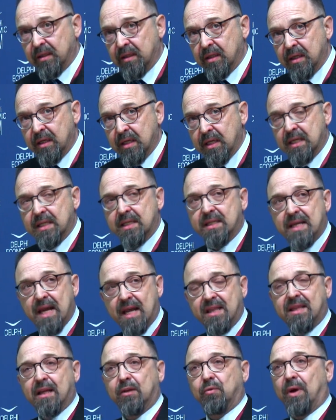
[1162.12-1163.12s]
said
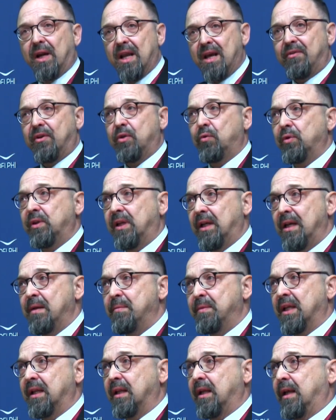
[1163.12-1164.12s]
that whatever would
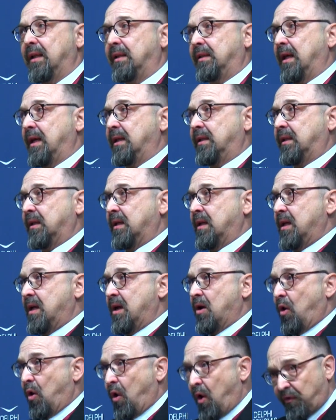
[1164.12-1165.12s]
eliminate
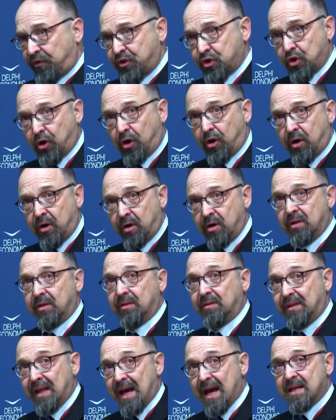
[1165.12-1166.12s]
offshore
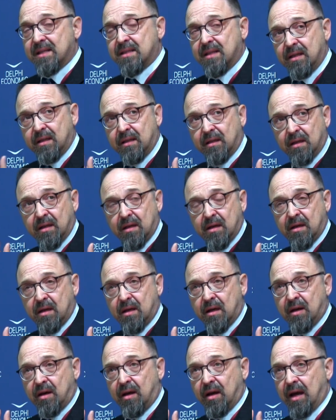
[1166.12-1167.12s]
doesn't
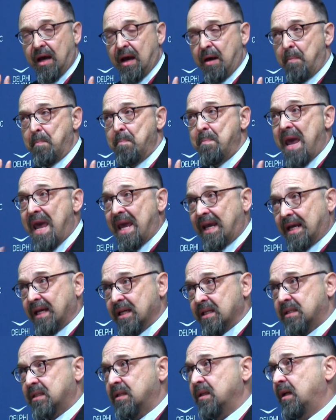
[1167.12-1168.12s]
make
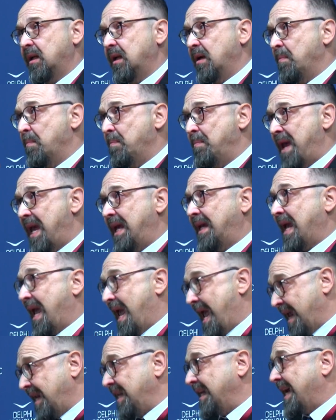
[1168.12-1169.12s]
us make
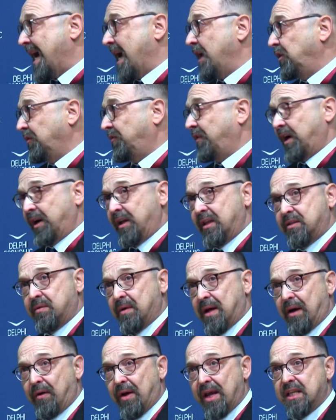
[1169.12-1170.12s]
any kind of
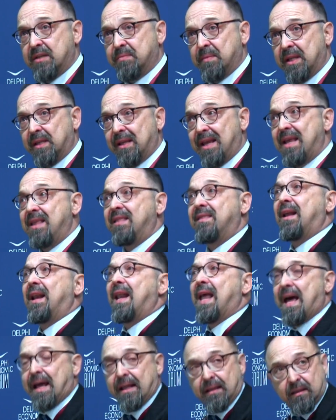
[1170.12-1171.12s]
arrangement in the land.